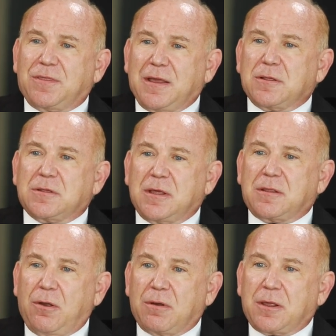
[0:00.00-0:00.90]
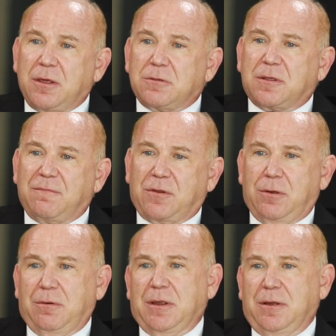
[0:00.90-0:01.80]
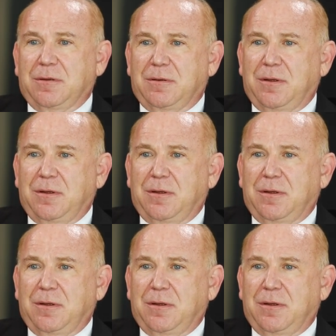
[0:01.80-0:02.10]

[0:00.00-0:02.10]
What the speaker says: things that they're accused of doing,